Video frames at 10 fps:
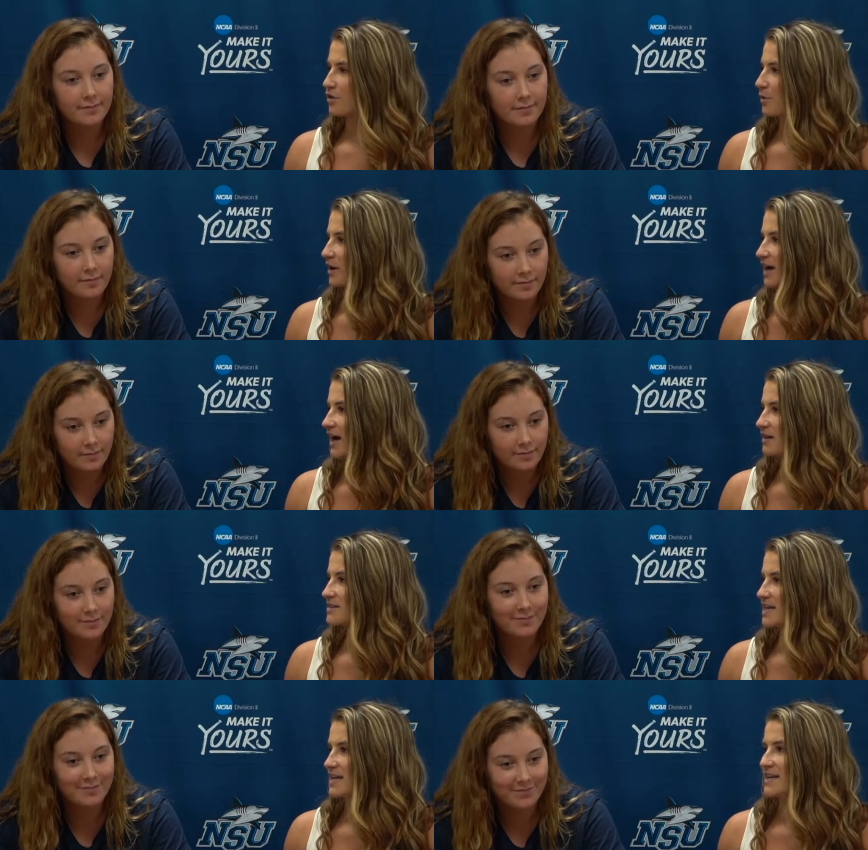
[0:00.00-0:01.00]
Speaker 1: the
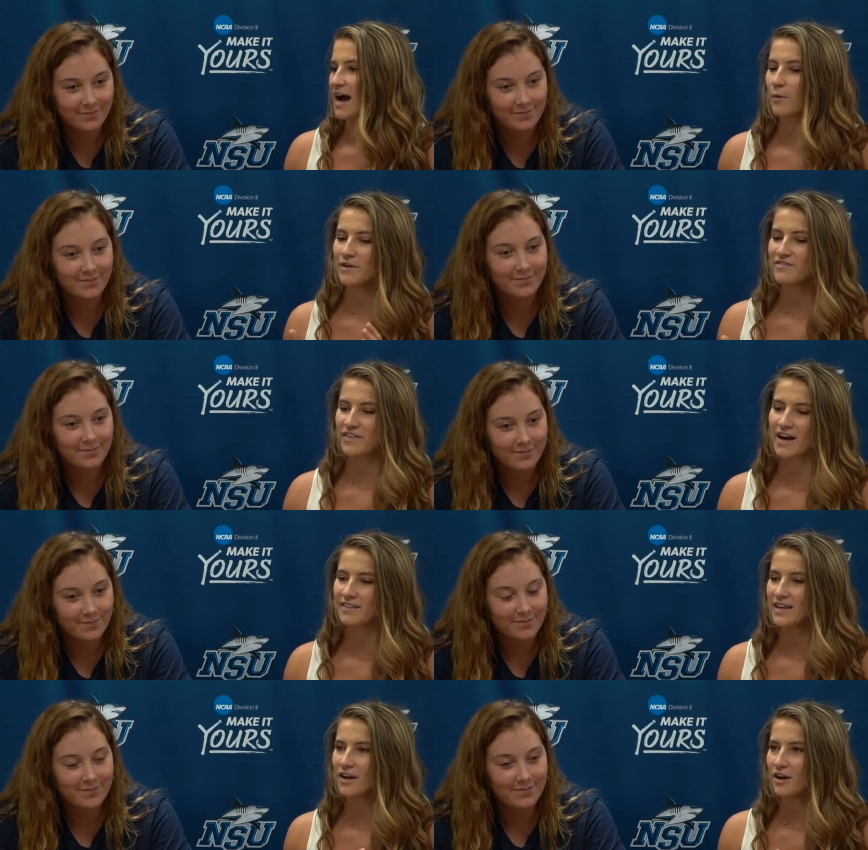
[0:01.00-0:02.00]
workouts, and now we
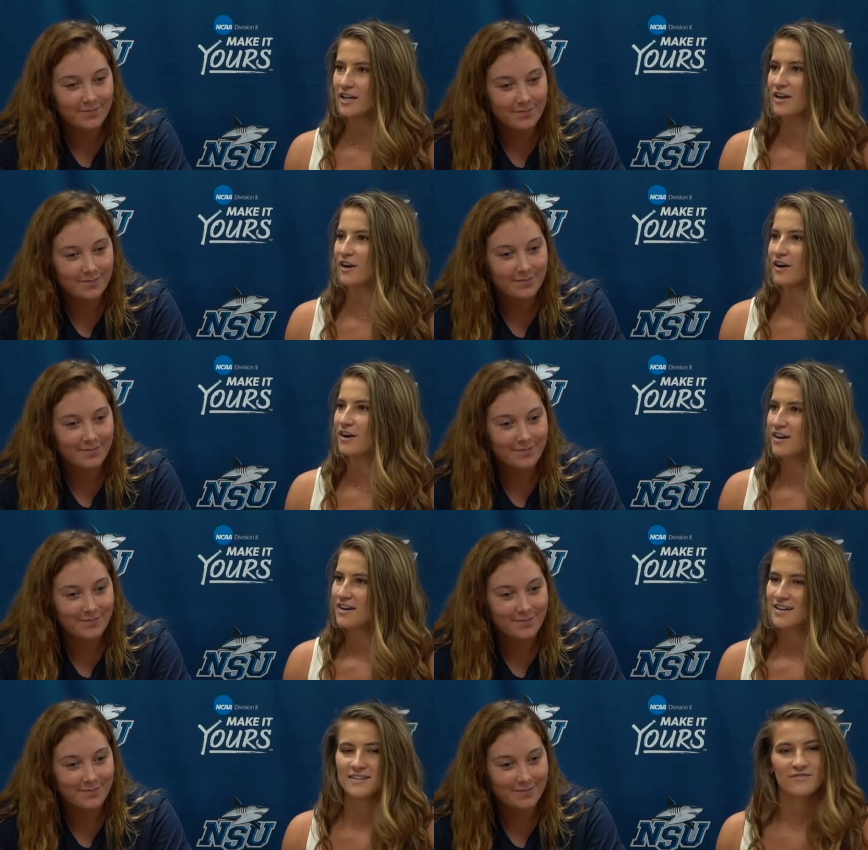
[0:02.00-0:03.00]
finally are here?
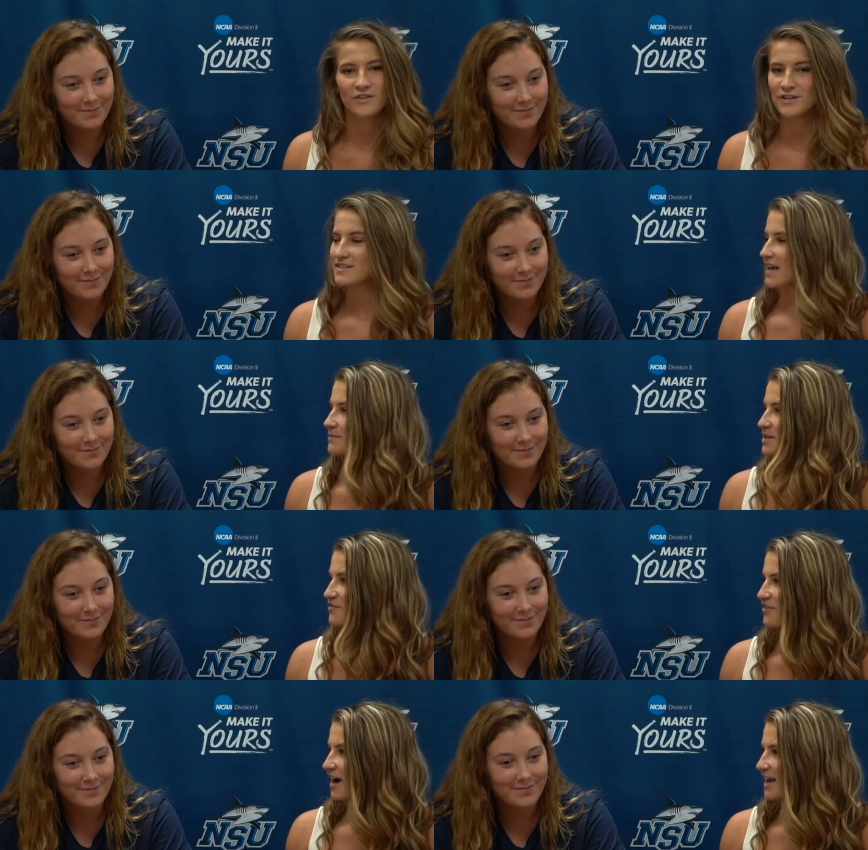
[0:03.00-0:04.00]
First game's
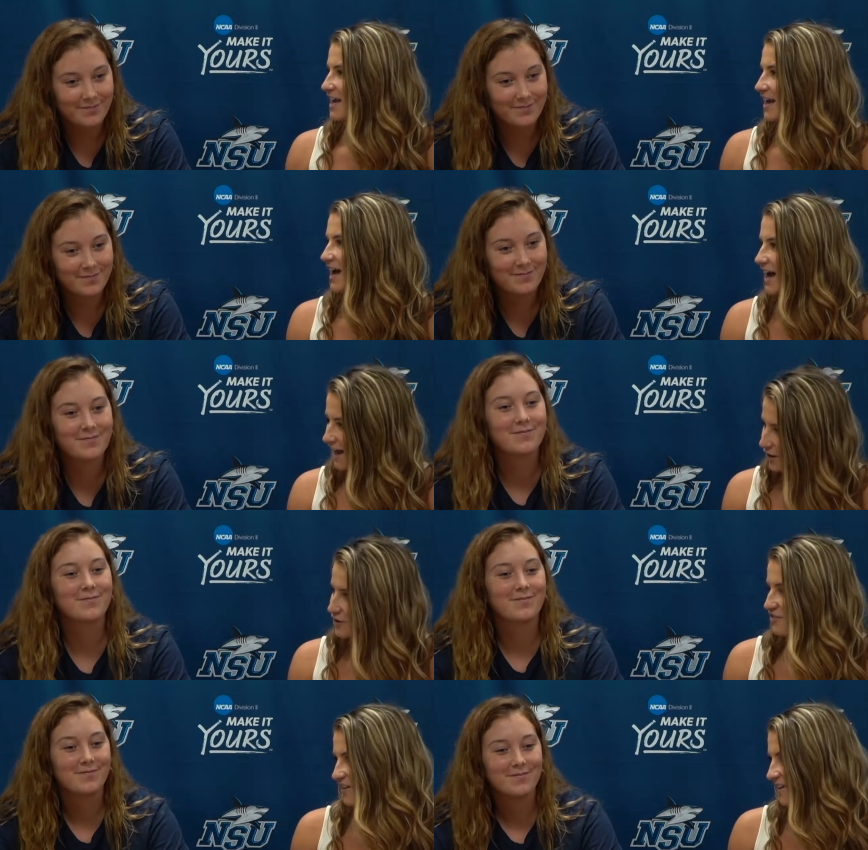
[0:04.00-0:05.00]
on Friday. How are
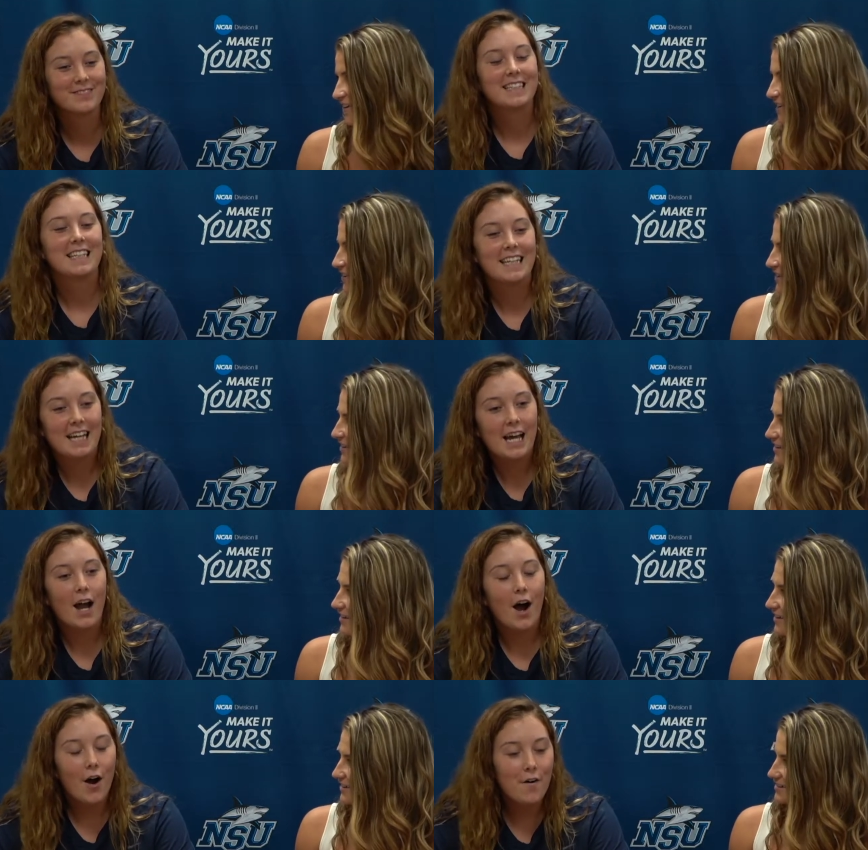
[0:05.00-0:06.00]
you feeling?
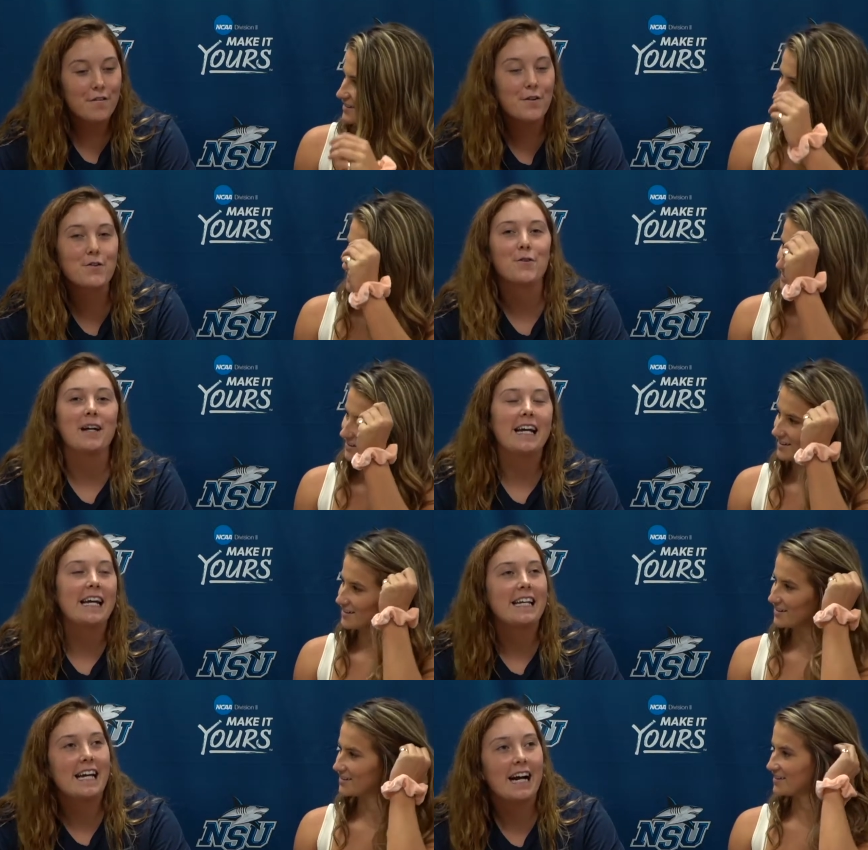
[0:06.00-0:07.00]
Speaker 2: Oh, it feels
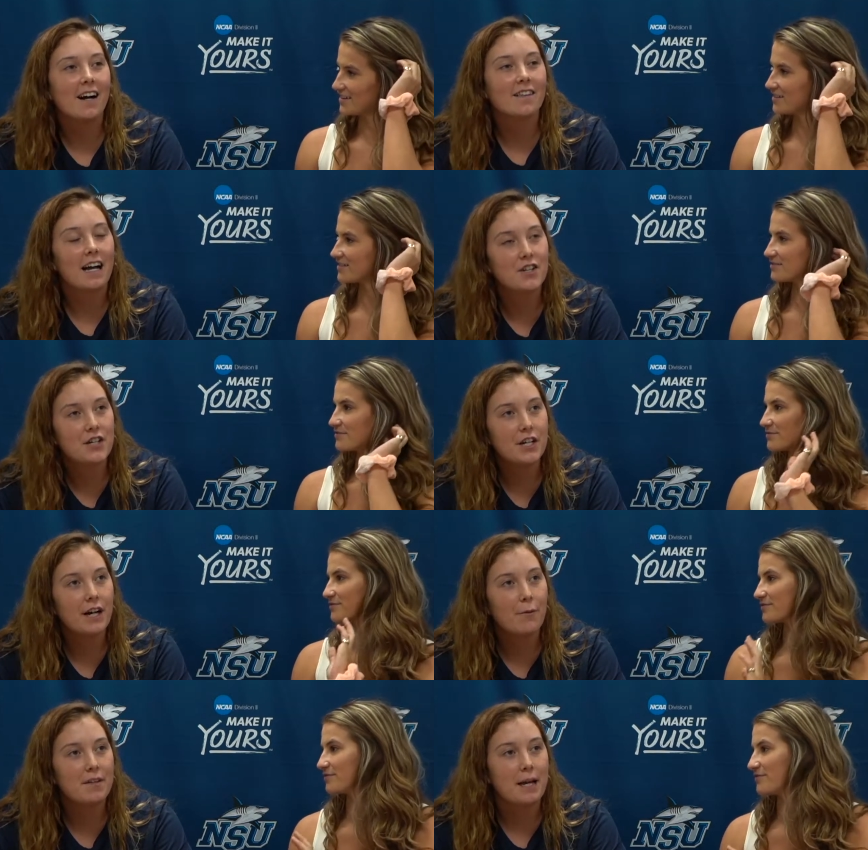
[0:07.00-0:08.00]
great. Yeah, last year
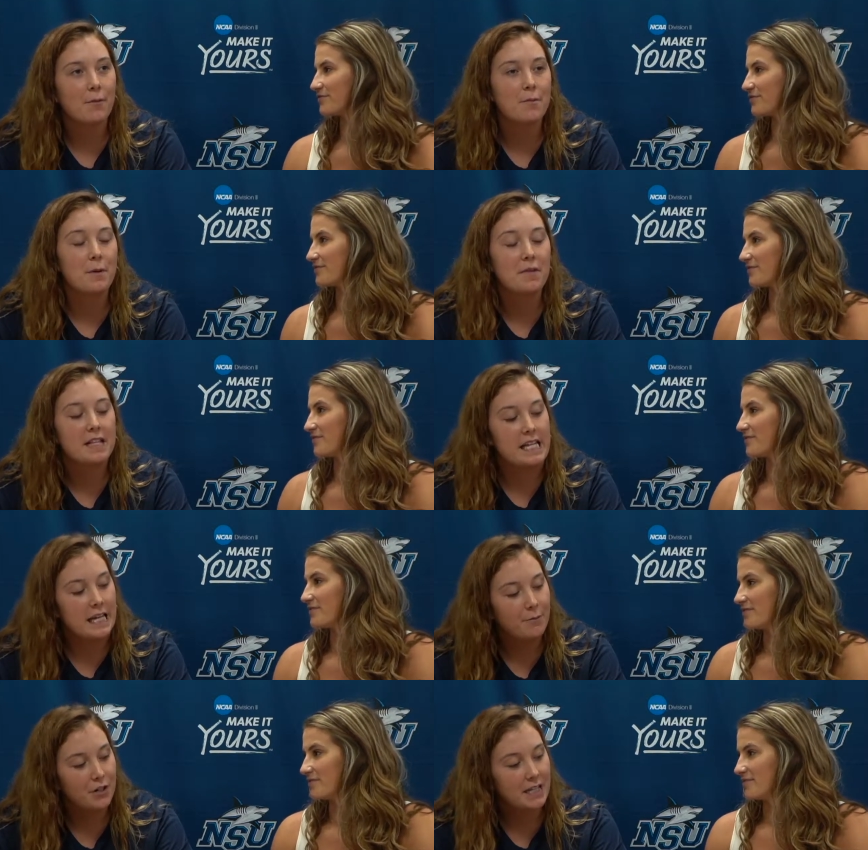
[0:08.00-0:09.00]
I wasn't able to be with the
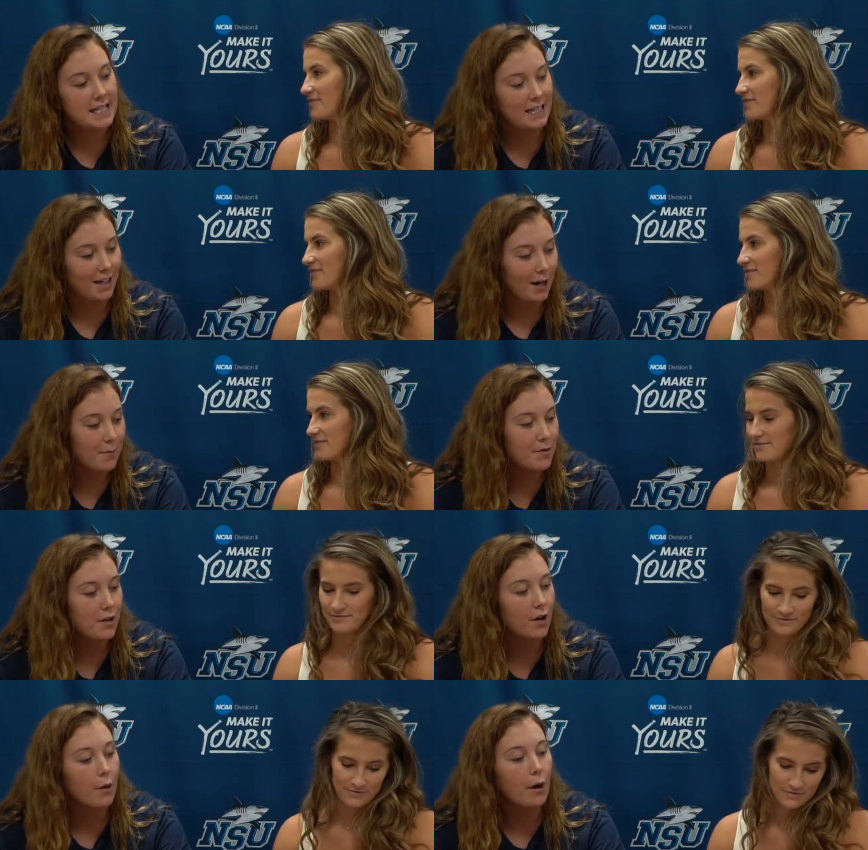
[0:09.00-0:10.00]
team during this time,
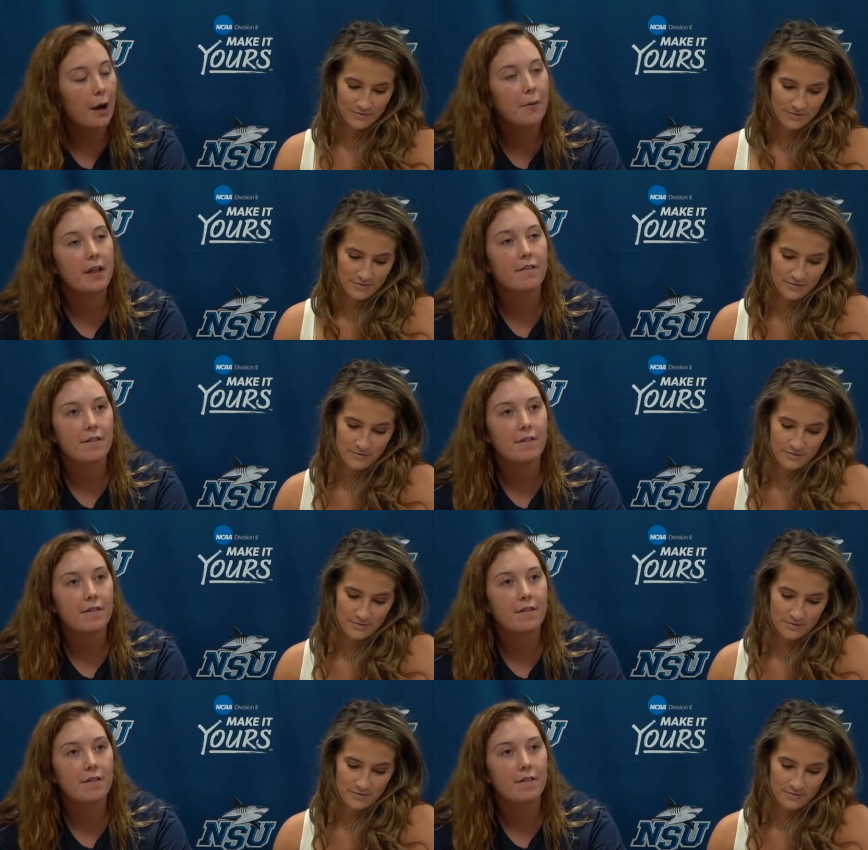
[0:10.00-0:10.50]
so I really